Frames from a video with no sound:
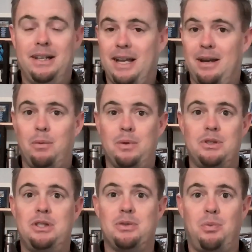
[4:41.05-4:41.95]
That was
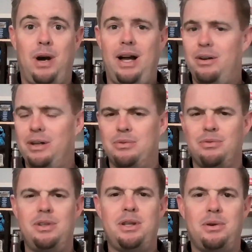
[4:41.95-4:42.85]
just wild. It was
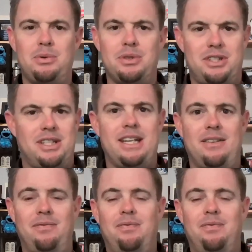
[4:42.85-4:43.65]
really cool to see